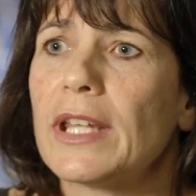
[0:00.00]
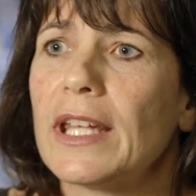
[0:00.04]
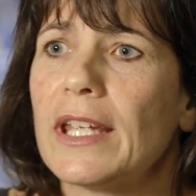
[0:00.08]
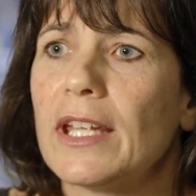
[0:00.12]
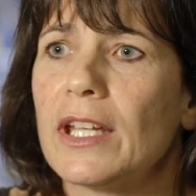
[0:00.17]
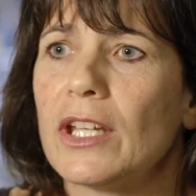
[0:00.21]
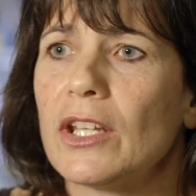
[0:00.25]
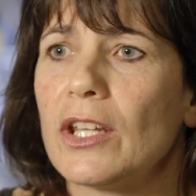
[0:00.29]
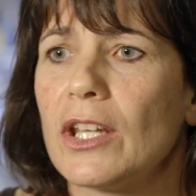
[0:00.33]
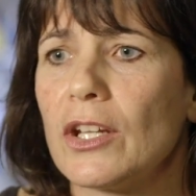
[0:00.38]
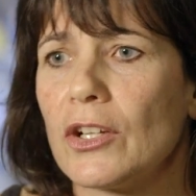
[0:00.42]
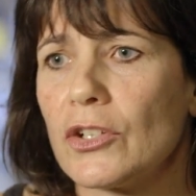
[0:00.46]

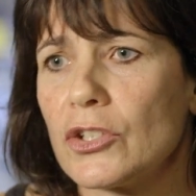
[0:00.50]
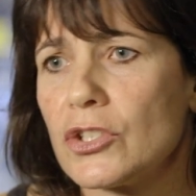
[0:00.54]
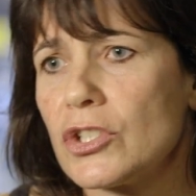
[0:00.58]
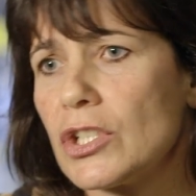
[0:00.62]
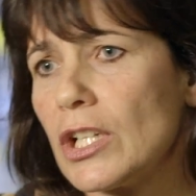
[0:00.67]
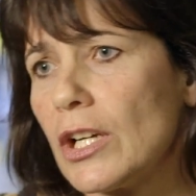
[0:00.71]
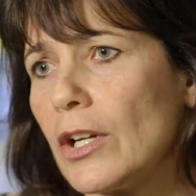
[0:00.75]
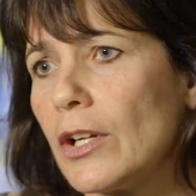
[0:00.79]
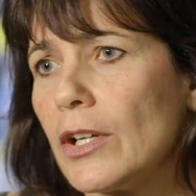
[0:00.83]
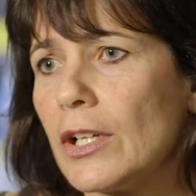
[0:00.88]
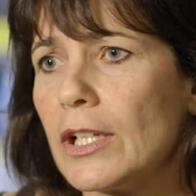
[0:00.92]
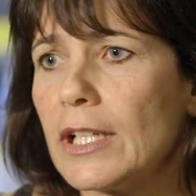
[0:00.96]
They're
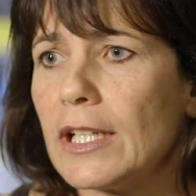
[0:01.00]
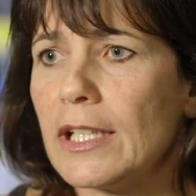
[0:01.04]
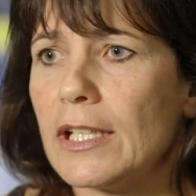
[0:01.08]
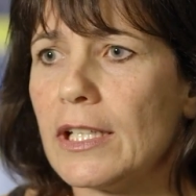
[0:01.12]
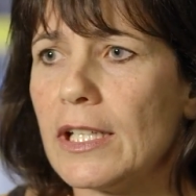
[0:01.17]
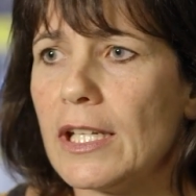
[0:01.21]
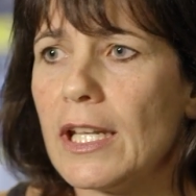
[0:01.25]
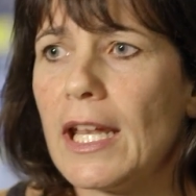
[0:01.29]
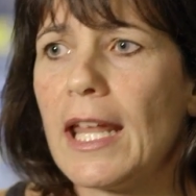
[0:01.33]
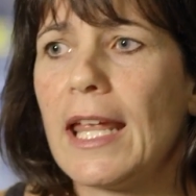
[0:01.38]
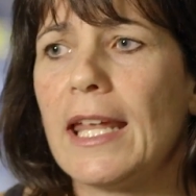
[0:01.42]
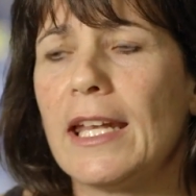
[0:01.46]
sharing,
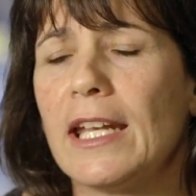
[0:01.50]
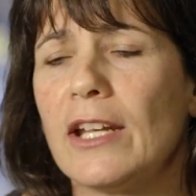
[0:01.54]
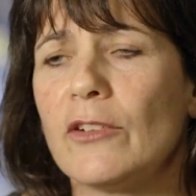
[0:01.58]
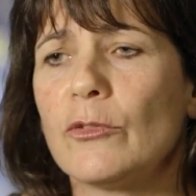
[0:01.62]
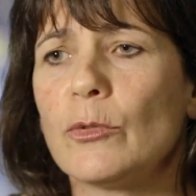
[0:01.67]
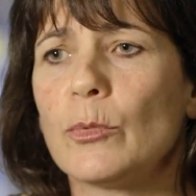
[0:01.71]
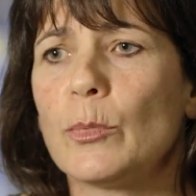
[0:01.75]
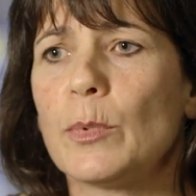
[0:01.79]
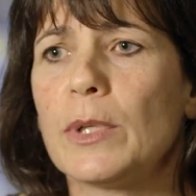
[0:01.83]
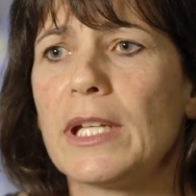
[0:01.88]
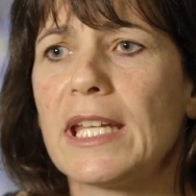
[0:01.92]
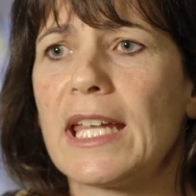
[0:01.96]
and
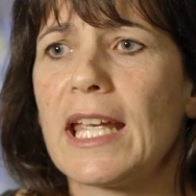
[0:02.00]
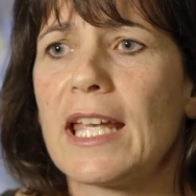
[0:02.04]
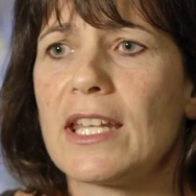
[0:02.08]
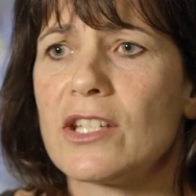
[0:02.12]
everybody